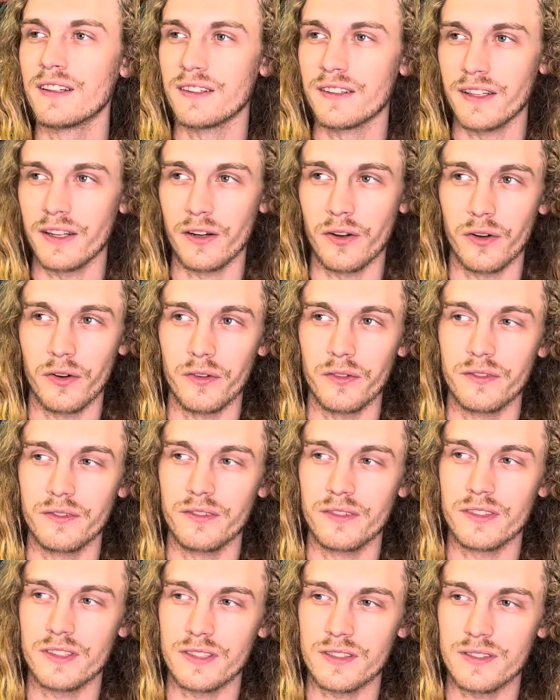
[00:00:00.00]
they are
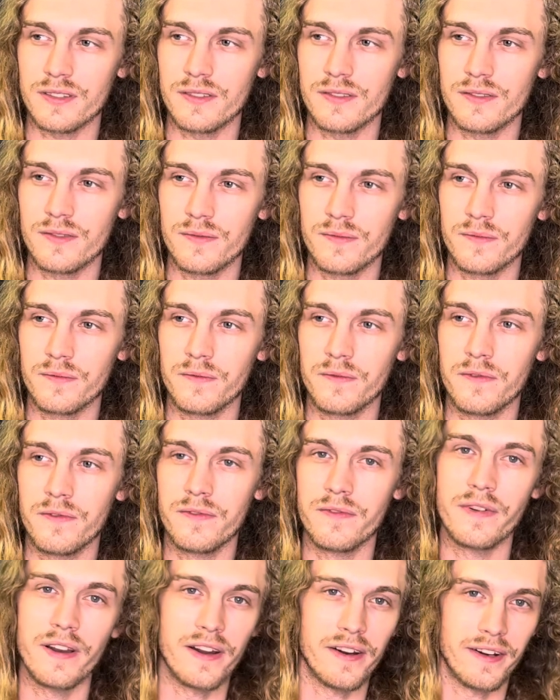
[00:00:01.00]
just
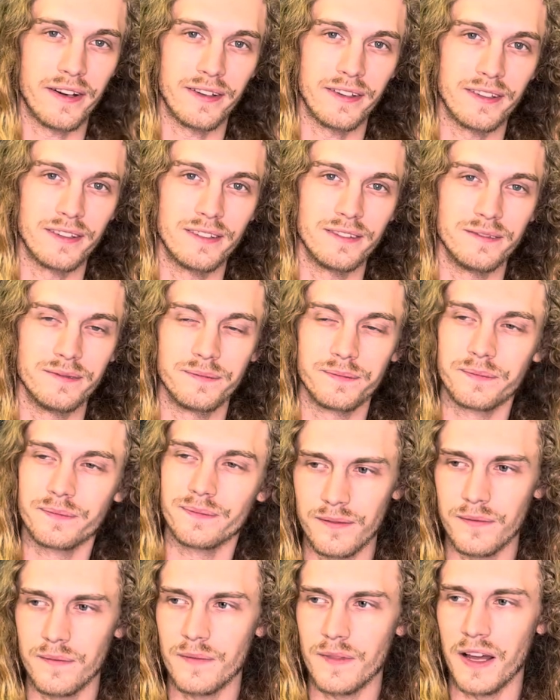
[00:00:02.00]
very good.
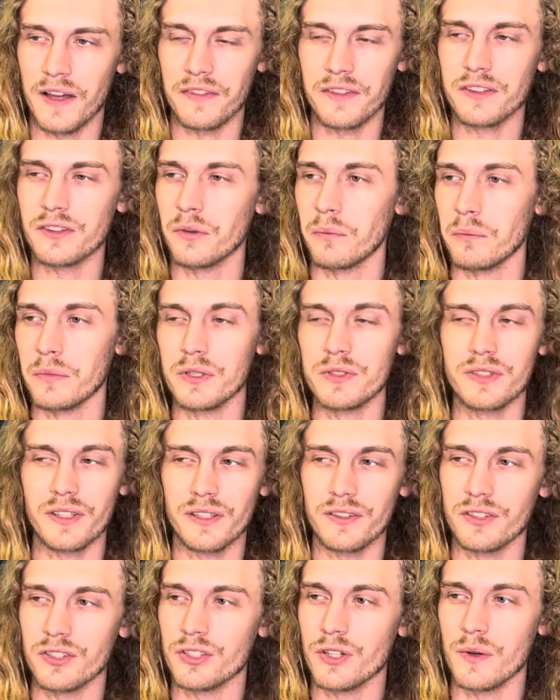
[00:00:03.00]
I think the music
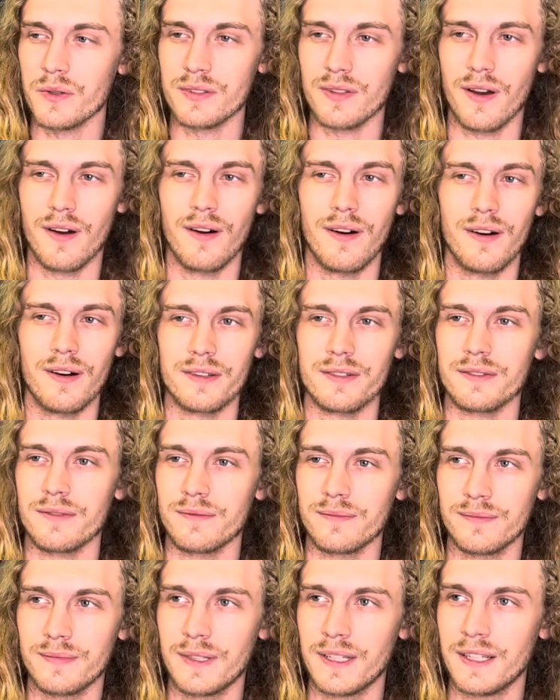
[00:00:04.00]
in the show is
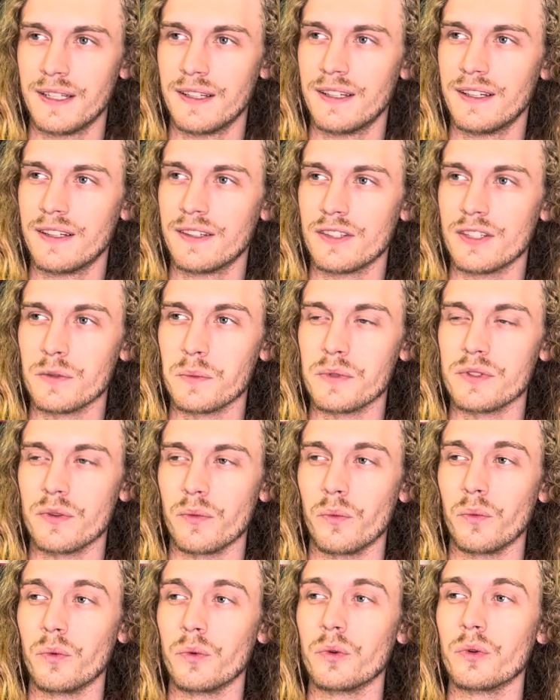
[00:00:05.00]
awesome. There's been
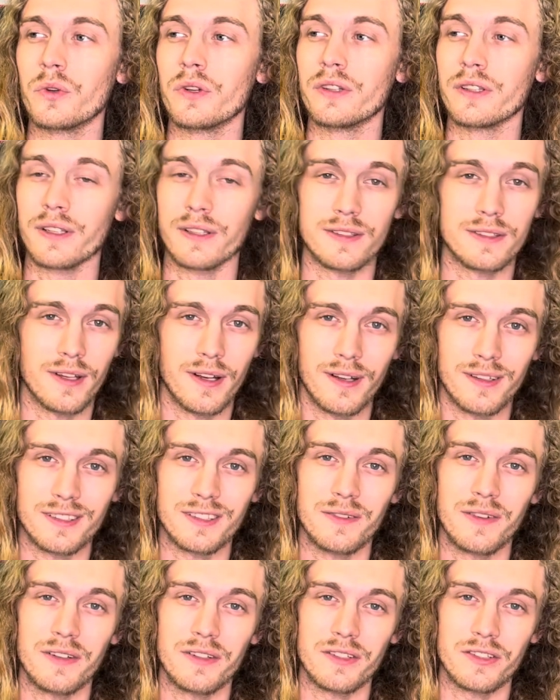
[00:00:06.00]
some really good songs
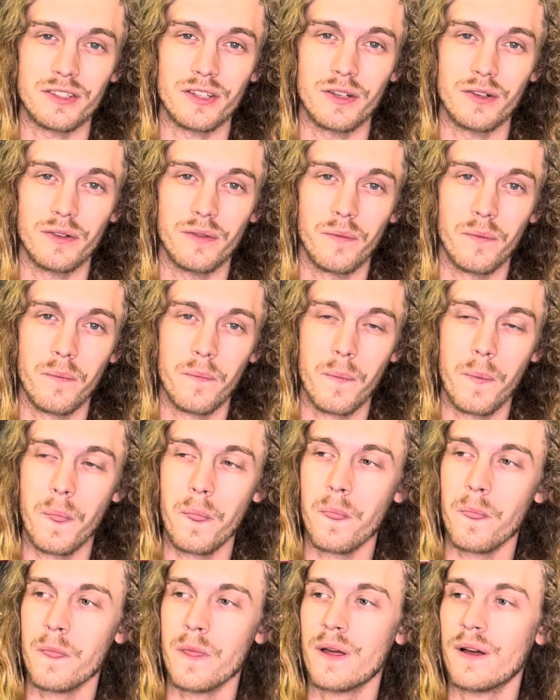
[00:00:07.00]
come out of the show.
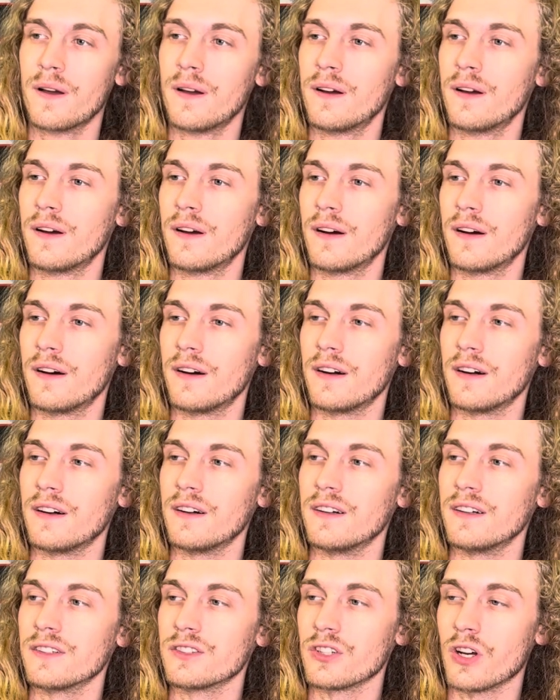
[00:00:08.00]
Uh,
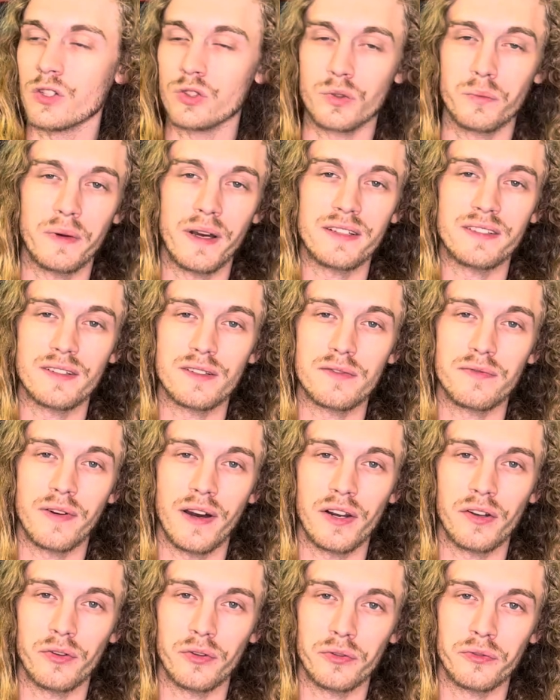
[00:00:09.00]
Joshua Bassett's
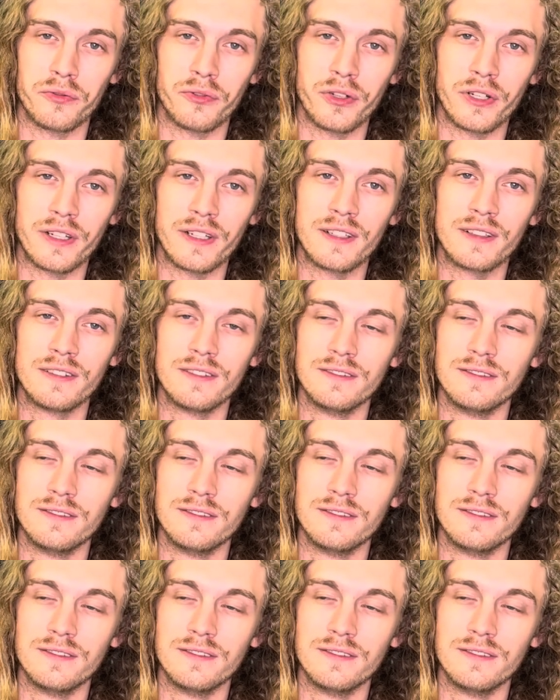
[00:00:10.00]
Finally Free.